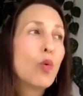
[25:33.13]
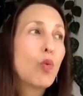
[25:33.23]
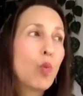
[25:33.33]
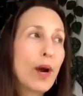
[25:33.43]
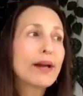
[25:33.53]

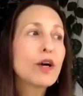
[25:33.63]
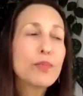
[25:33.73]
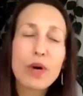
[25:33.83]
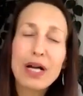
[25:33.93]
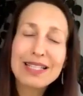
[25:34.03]
When our
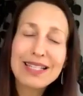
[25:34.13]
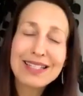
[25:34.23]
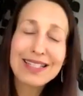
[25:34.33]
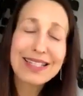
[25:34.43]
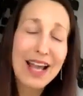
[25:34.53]

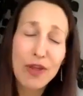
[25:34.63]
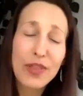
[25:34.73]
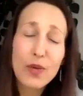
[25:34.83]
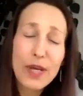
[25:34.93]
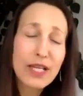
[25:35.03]
process is
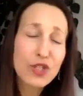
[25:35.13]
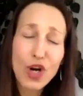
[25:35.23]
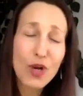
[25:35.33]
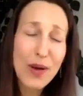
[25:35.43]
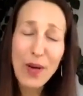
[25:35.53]
healthy, we can
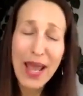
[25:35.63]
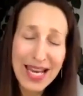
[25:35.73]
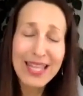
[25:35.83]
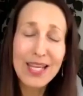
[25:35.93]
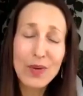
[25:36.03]
talk about
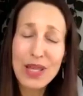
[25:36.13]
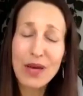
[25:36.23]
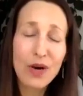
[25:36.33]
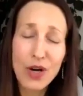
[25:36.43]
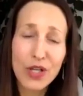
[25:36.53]
anything
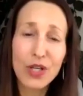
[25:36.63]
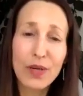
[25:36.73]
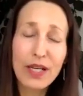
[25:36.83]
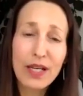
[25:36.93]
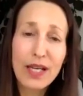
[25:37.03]
without
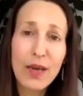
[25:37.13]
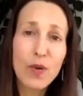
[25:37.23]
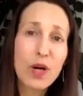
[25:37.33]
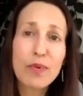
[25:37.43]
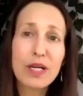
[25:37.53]
arguing. And
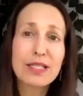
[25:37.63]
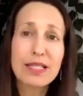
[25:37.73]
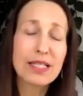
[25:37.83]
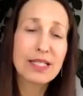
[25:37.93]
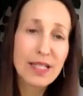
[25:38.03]
when our
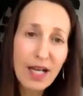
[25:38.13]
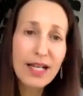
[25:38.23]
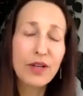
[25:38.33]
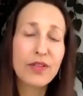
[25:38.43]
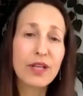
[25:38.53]
process is not
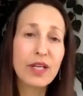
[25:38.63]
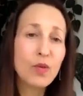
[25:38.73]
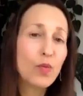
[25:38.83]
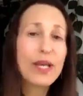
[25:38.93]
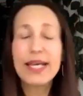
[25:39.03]

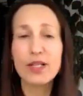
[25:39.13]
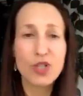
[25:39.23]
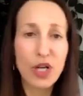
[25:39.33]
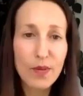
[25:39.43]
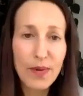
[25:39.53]
healthy, we can't
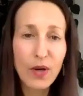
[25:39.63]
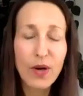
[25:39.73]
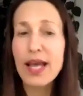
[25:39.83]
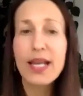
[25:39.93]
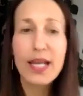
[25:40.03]
talk about
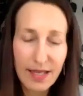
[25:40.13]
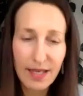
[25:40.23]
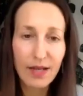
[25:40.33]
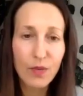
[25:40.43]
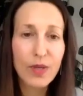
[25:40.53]

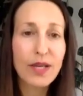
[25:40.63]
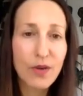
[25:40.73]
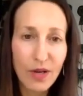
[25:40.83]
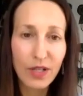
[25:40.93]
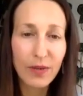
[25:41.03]
anything without
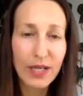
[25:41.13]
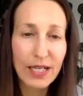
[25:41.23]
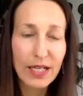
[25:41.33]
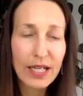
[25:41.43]
arguing.